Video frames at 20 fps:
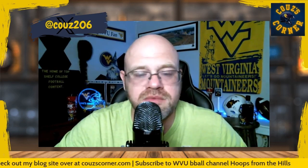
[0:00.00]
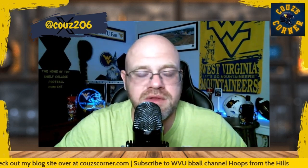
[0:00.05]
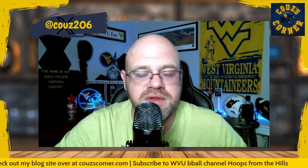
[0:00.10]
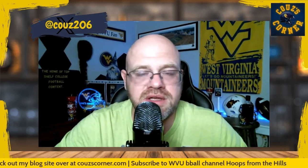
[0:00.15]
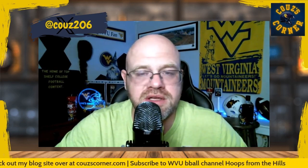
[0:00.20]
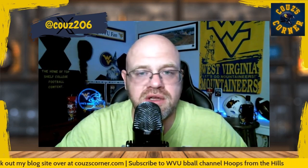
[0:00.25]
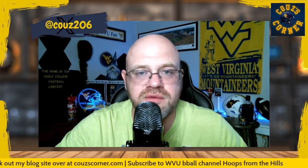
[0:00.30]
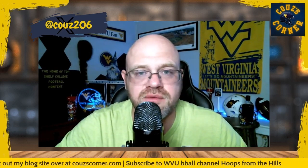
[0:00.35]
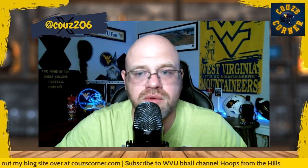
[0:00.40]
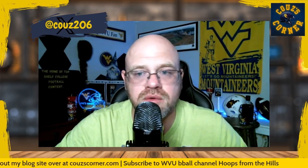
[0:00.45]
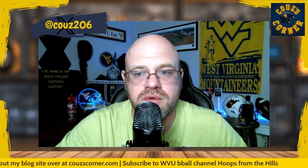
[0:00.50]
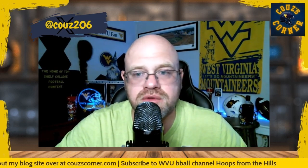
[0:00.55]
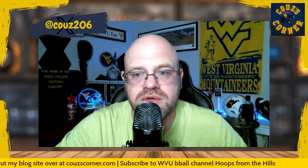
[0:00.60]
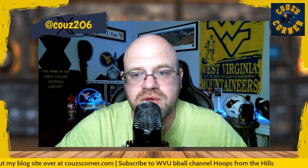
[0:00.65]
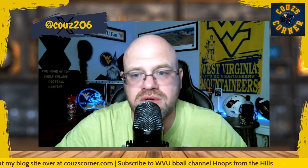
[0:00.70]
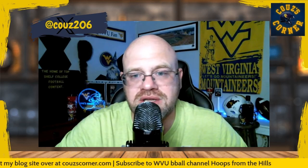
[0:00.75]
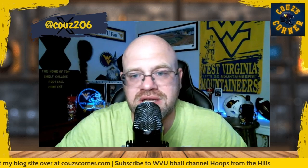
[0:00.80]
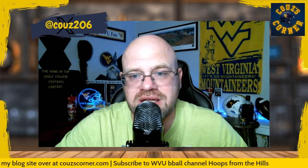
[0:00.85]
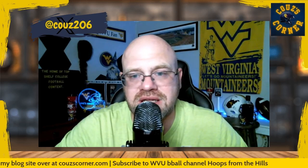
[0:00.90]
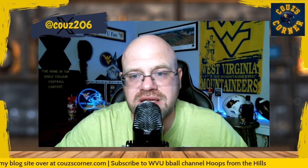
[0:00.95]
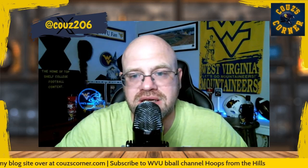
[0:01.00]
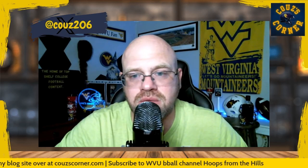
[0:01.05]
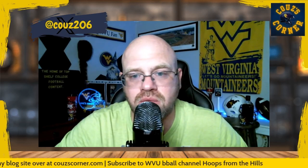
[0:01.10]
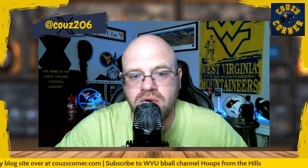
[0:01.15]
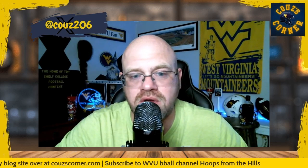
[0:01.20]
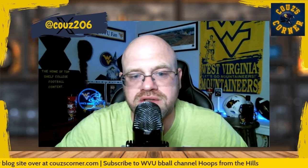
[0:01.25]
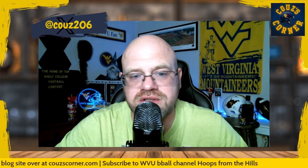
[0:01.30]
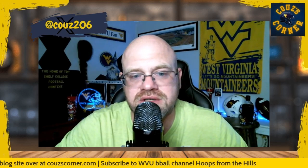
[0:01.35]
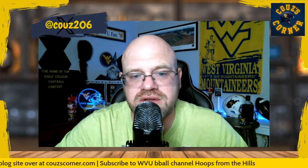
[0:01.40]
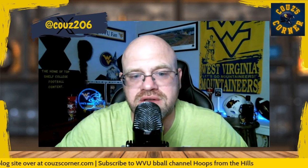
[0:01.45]
Thank you for tuning in and
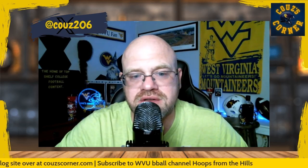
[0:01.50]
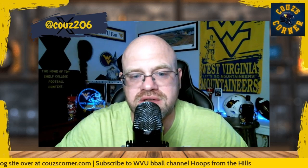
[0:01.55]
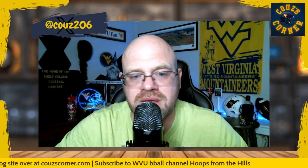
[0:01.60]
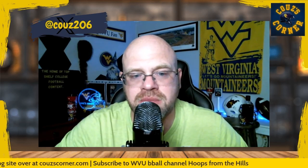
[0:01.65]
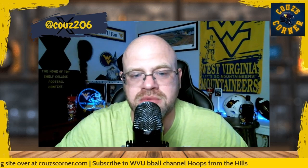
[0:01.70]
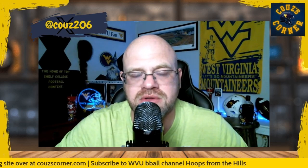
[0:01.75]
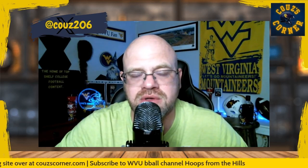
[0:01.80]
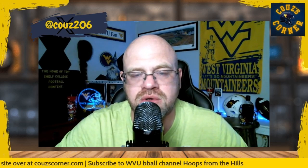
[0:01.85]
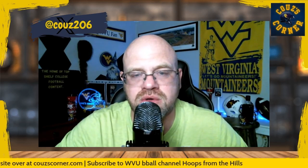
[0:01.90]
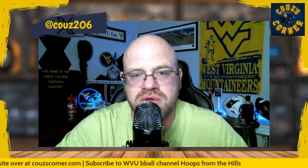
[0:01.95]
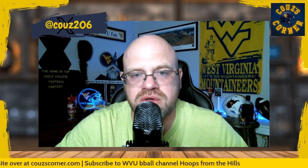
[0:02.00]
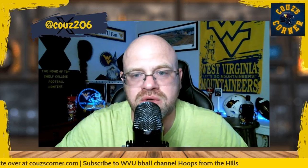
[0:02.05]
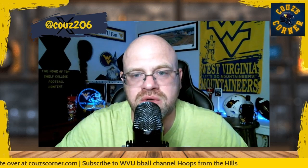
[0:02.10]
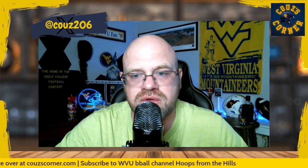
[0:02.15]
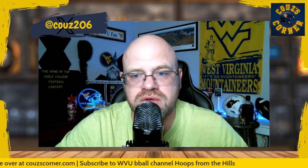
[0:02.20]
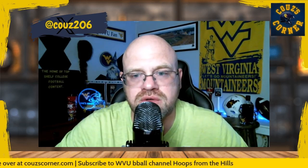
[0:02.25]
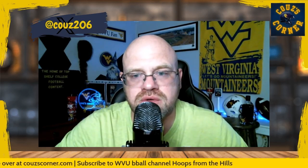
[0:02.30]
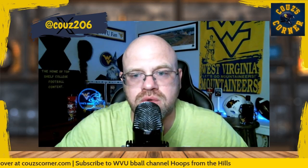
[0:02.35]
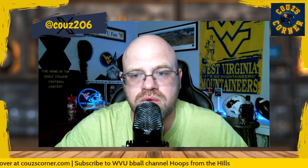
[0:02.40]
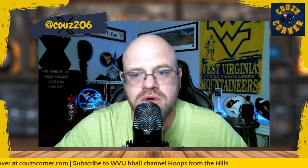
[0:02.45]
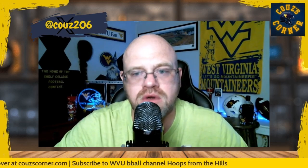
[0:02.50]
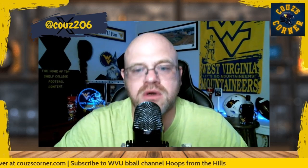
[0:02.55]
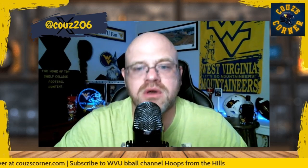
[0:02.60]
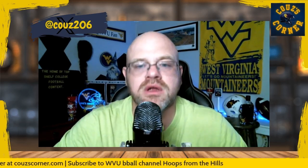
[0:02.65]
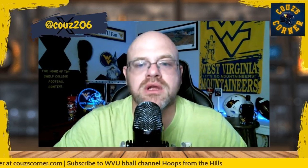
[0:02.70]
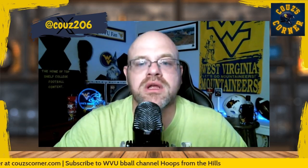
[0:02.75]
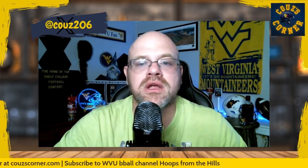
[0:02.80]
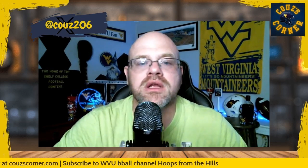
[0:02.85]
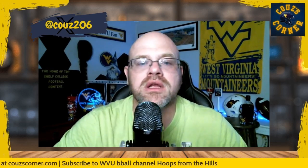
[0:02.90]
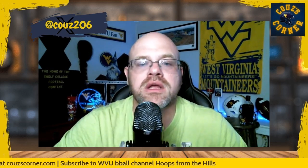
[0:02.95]
watching this episode of Couz's Corner.
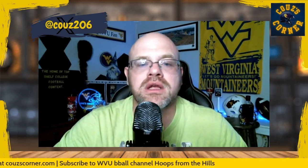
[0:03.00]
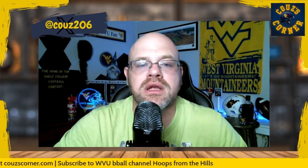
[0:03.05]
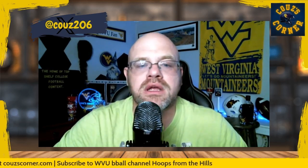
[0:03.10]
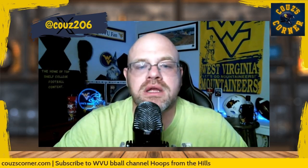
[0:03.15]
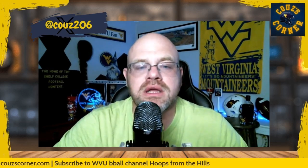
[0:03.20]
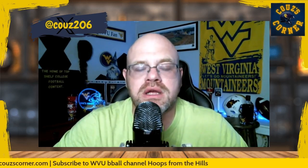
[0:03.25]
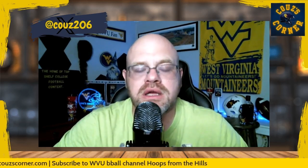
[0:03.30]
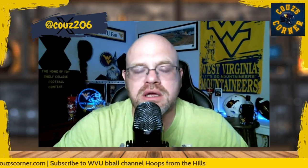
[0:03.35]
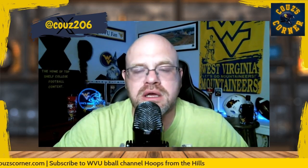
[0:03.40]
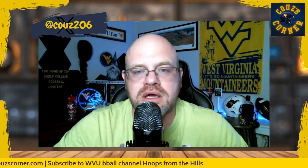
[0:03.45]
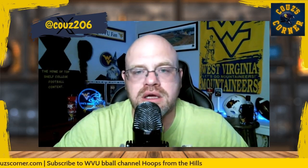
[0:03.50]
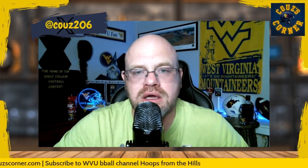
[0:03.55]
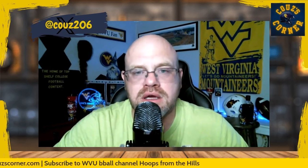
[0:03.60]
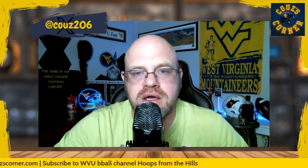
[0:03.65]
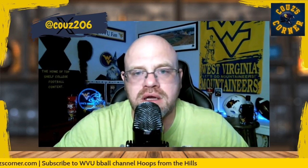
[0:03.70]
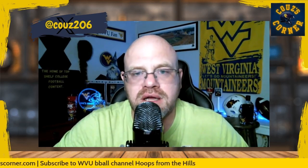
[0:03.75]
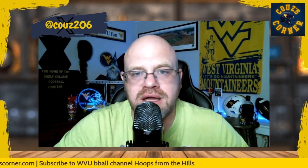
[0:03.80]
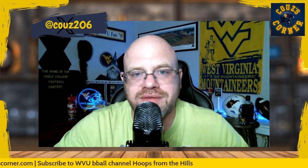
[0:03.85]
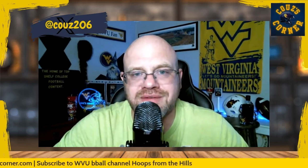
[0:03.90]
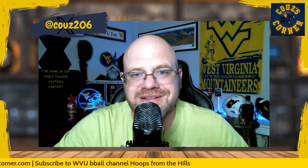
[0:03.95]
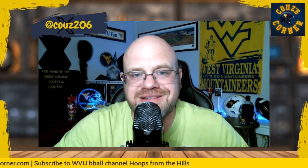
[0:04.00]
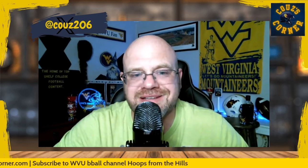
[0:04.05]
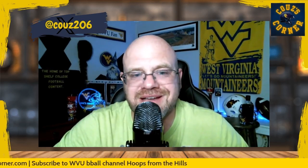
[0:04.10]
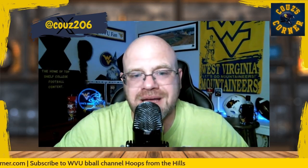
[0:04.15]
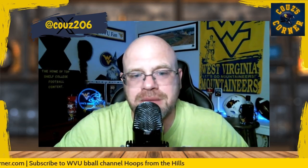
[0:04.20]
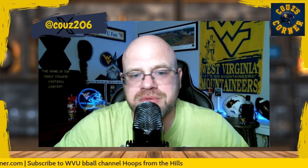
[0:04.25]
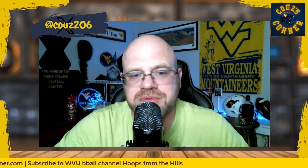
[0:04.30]
Uh, have a top